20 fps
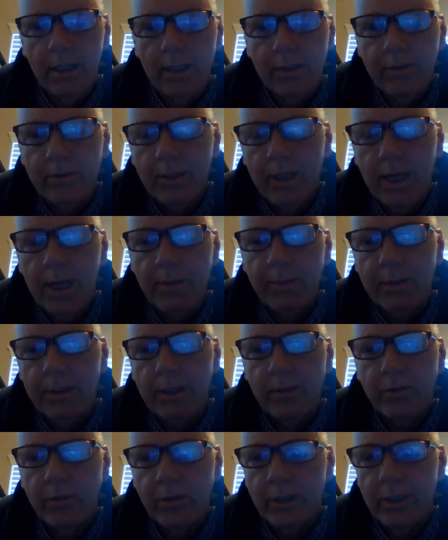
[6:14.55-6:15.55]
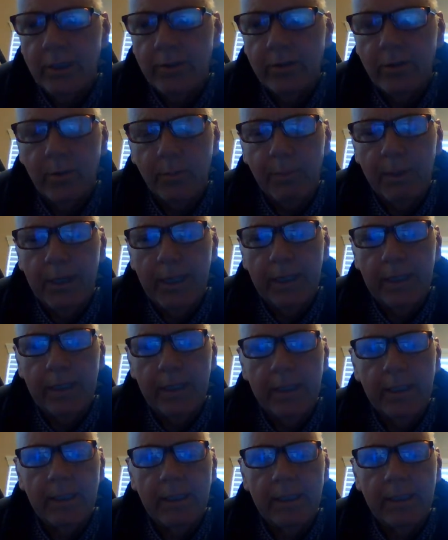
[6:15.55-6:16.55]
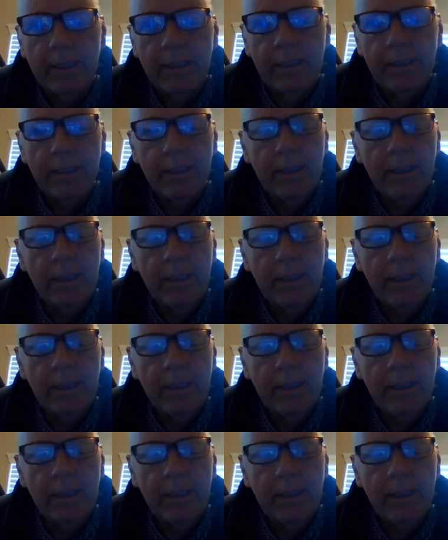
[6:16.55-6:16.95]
It's time to get Jesus back in